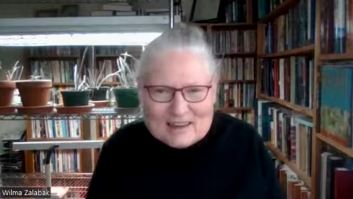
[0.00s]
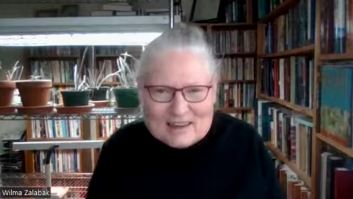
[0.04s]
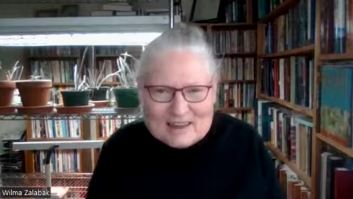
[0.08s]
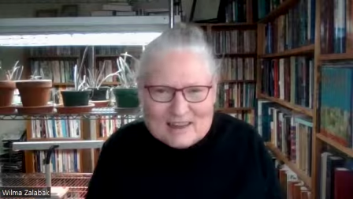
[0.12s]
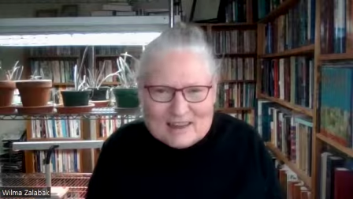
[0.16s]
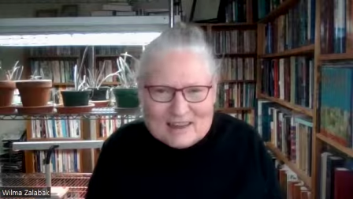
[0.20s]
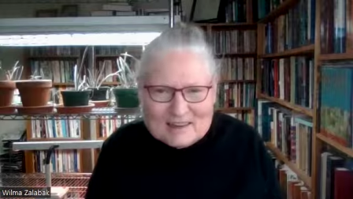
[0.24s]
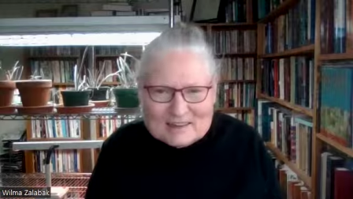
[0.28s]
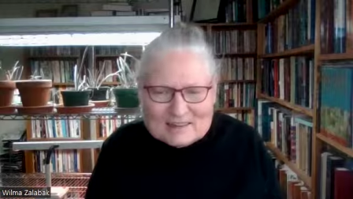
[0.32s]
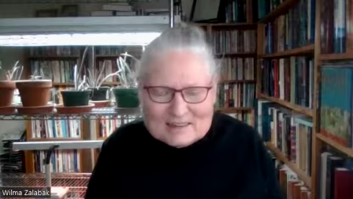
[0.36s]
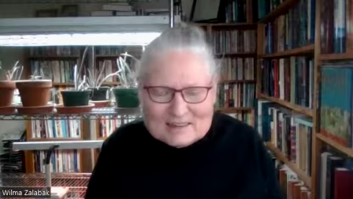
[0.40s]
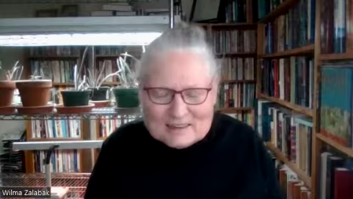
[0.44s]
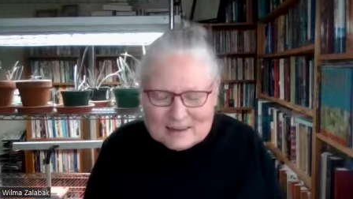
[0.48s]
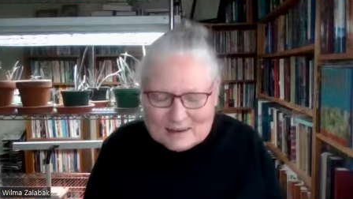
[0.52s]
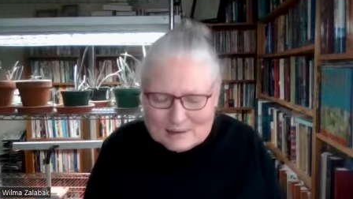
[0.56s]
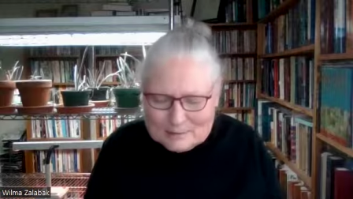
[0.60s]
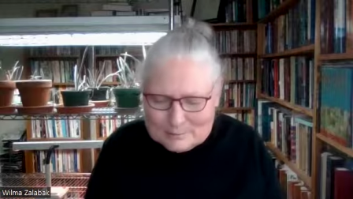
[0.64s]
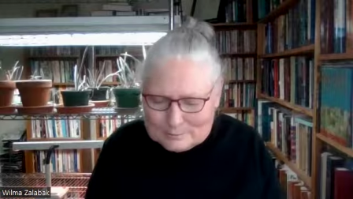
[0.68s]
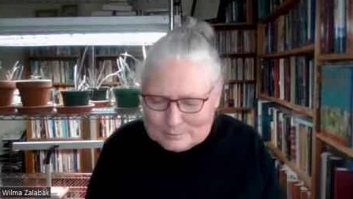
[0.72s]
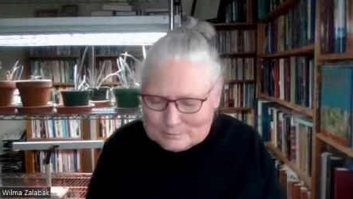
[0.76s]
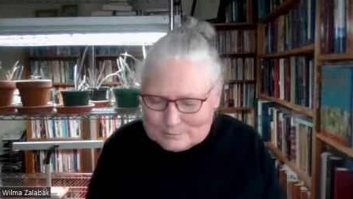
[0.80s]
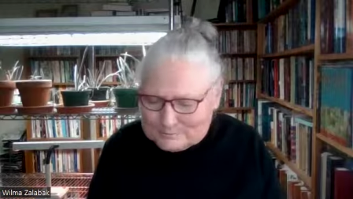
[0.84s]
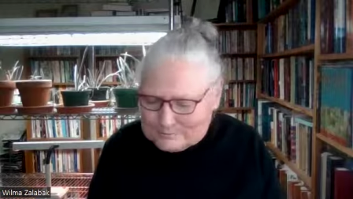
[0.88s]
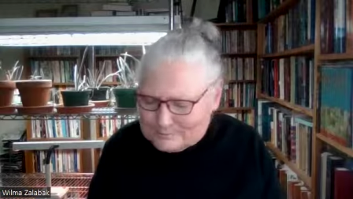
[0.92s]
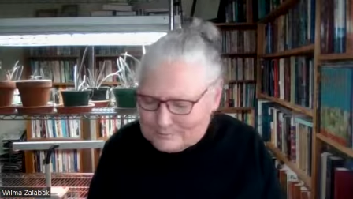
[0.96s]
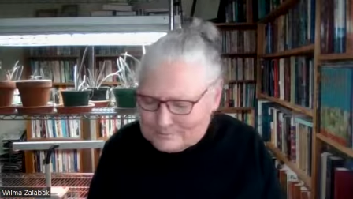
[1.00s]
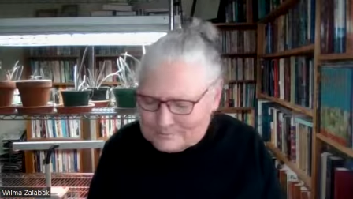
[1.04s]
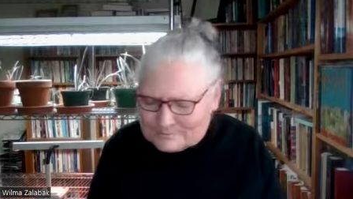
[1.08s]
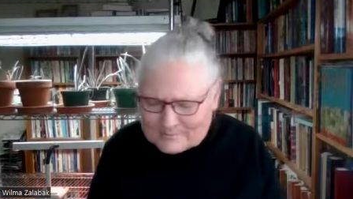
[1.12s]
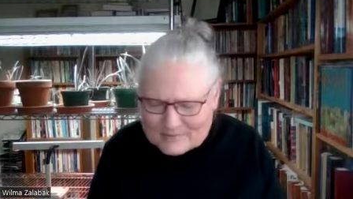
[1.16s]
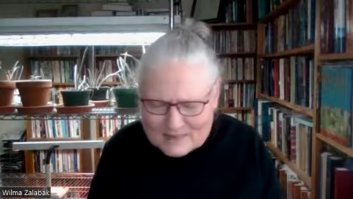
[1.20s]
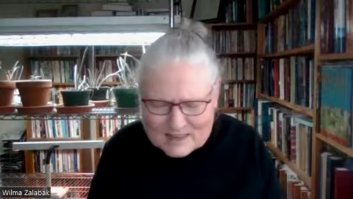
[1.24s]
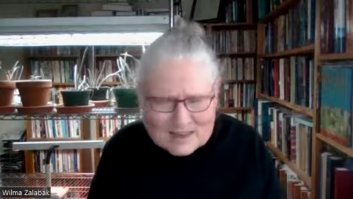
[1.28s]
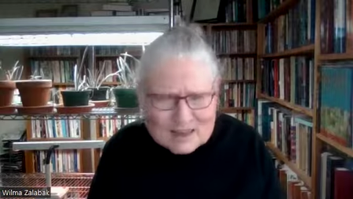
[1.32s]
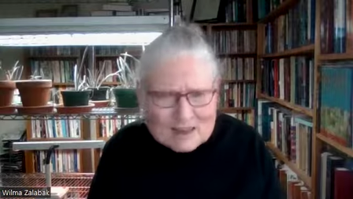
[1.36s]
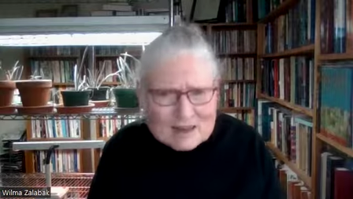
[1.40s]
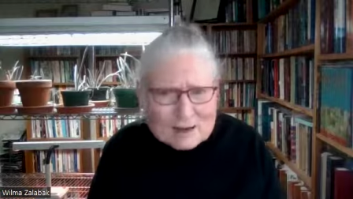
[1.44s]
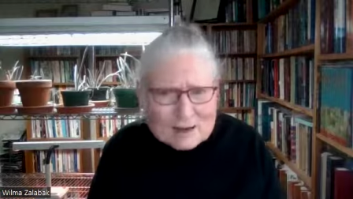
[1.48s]
and um,
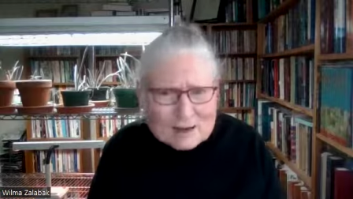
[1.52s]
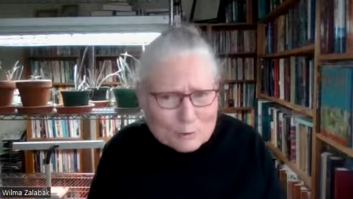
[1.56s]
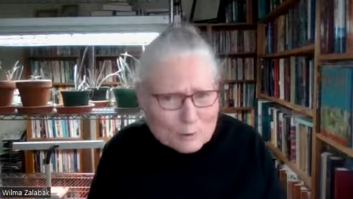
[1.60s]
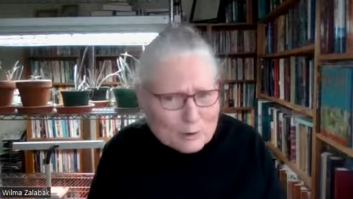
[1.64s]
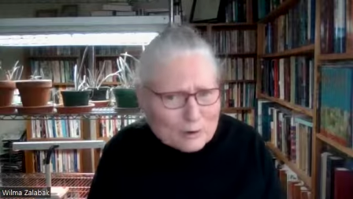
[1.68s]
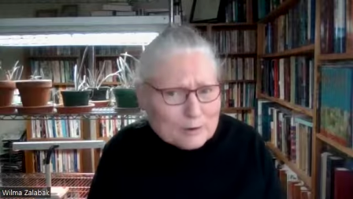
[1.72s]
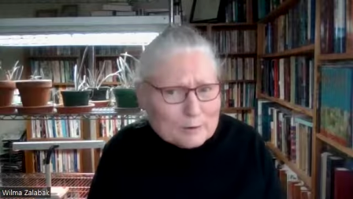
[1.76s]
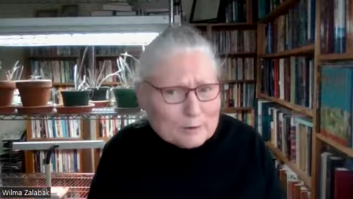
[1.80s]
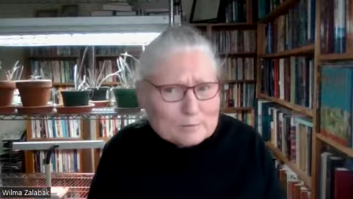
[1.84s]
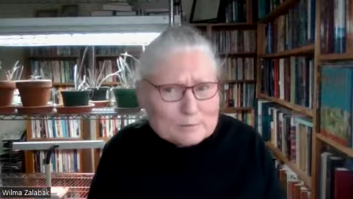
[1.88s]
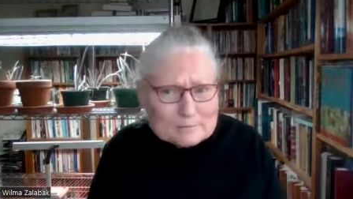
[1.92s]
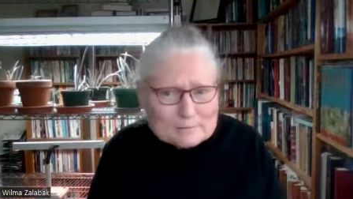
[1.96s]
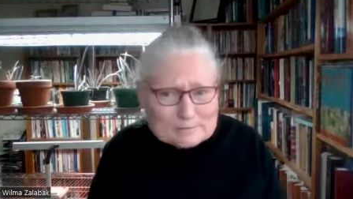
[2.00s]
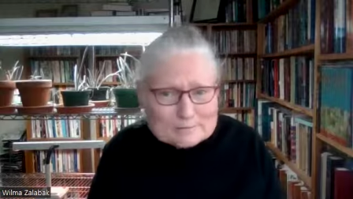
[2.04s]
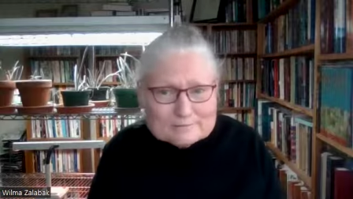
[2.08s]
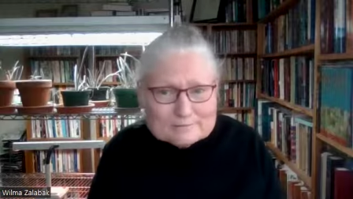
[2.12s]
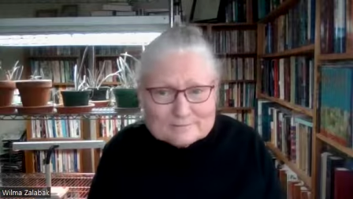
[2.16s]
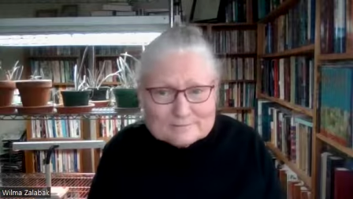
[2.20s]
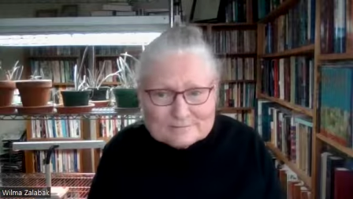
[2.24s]
getting warm.